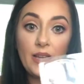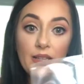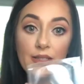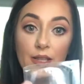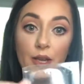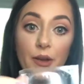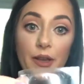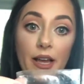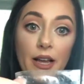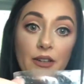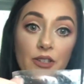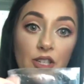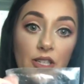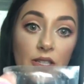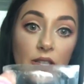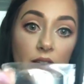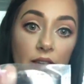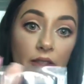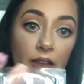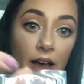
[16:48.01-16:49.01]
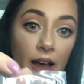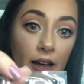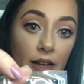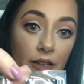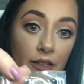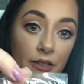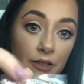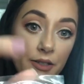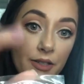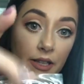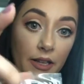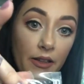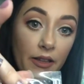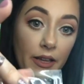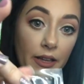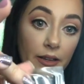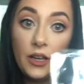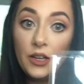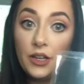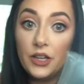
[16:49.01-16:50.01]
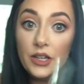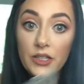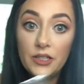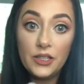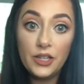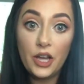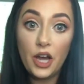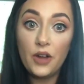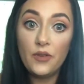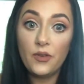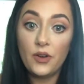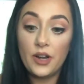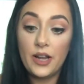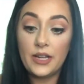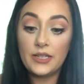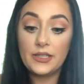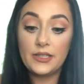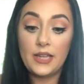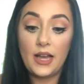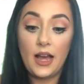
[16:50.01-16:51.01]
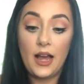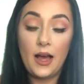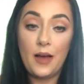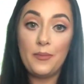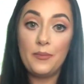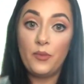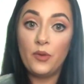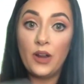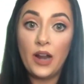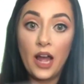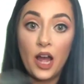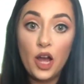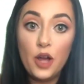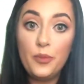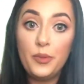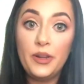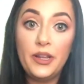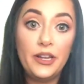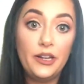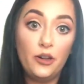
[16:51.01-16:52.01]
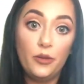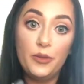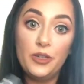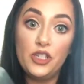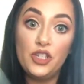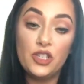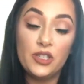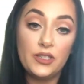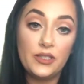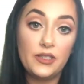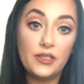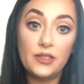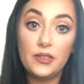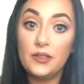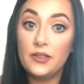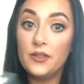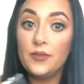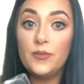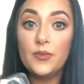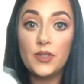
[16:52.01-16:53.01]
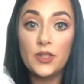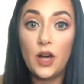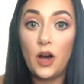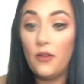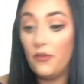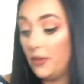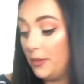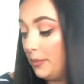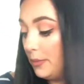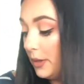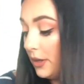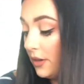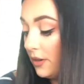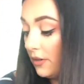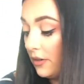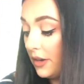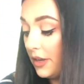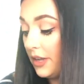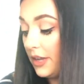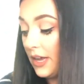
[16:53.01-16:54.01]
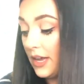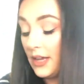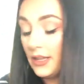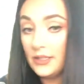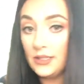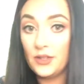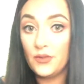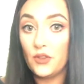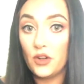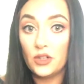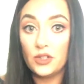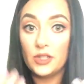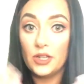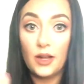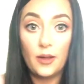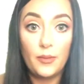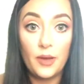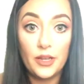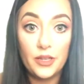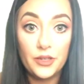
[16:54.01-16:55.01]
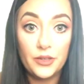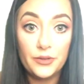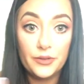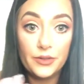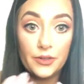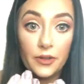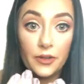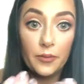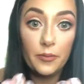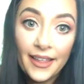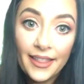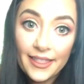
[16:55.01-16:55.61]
So yeah, just like that, you seal it, good to go for next time. When I open it, it'll be just as soft and buttery as the first time I used them.